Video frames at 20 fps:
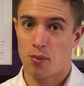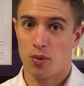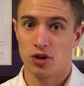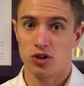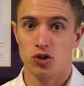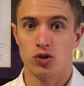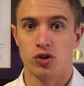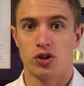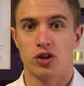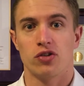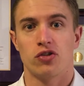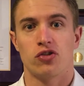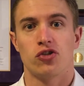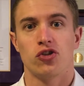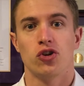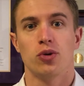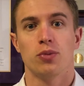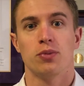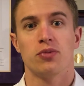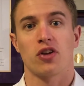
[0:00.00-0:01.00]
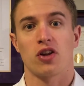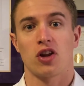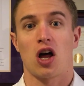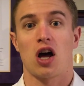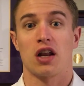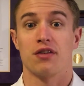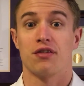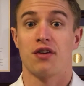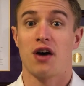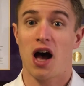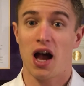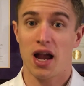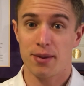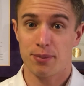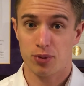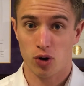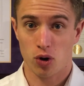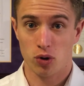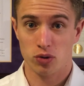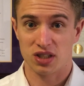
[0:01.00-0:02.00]
someone who consumes a lot of
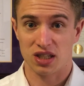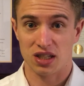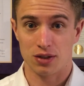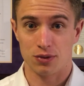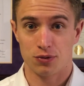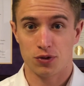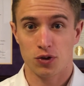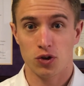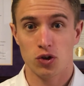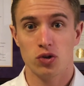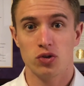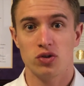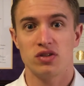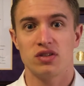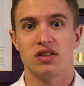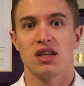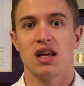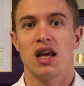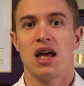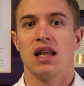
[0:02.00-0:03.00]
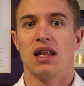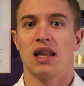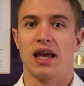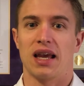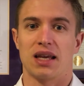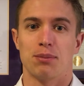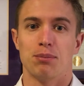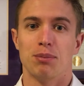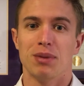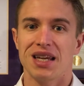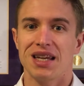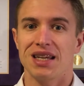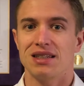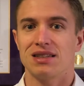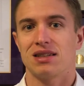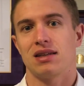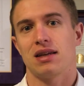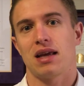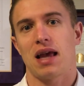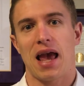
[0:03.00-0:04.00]
high protein foods like
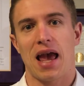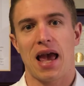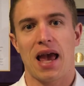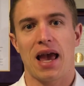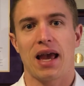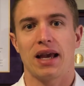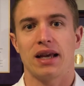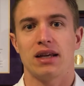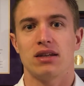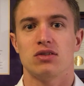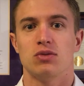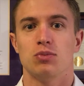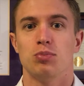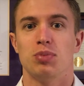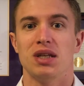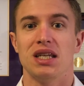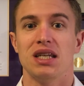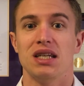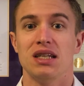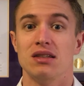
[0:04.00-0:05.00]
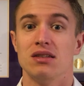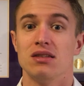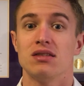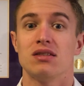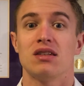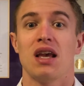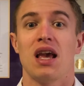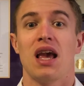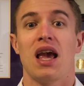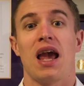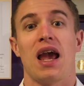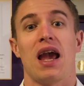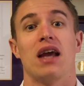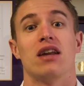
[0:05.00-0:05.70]
meat, eggs, beans,